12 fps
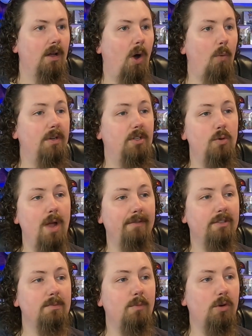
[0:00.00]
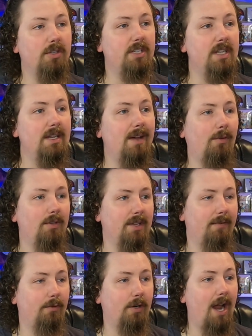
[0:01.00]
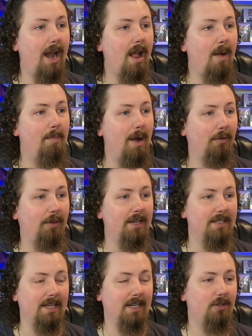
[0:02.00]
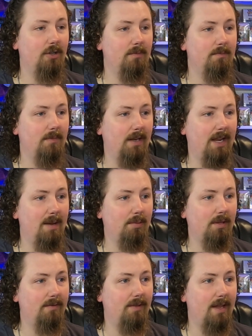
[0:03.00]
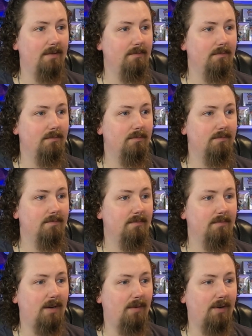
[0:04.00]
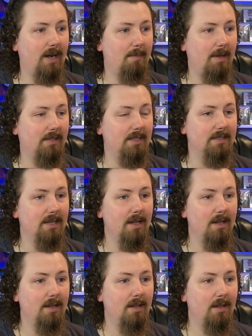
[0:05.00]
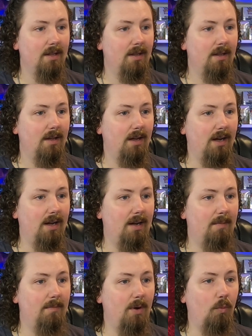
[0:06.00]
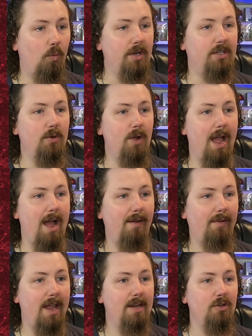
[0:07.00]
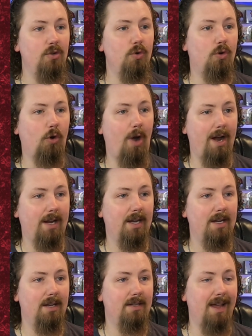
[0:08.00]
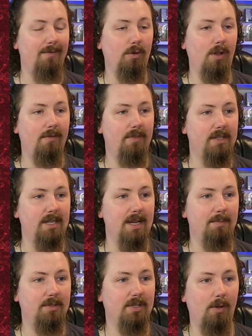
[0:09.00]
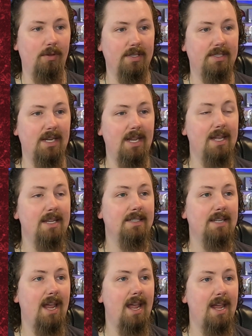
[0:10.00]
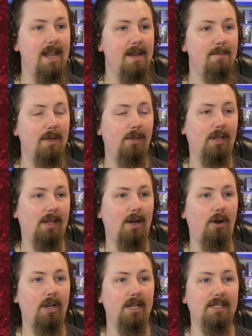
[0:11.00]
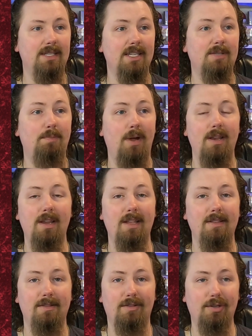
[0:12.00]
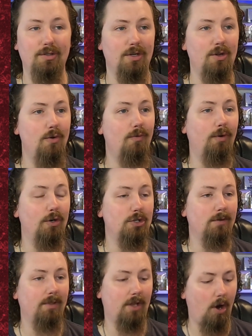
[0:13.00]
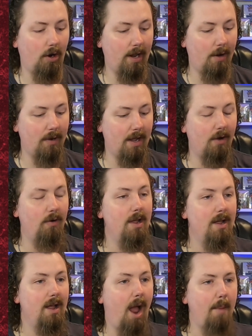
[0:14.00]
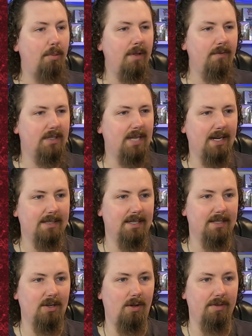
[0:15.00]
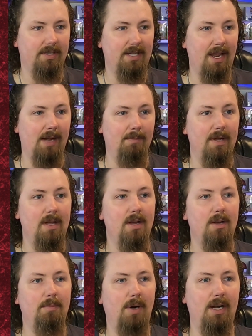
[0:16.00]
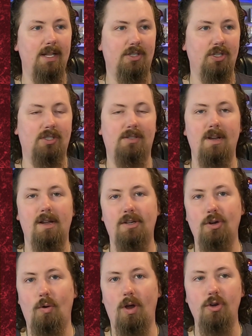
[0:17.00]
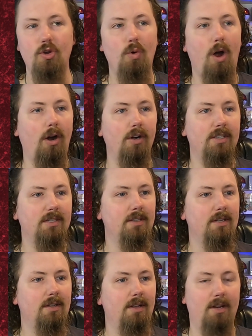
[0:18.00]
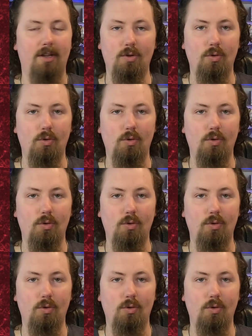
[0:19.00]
Oh, we do have some more Sea Devils. I forgot about these. I can't believe that I forgot about these. We do have a new Kraken, Devil of the Deep. So this is a mythic that already exists, but there's a new version of the card out now. I believe the text is all the same, but it's just, you know, a new art, the new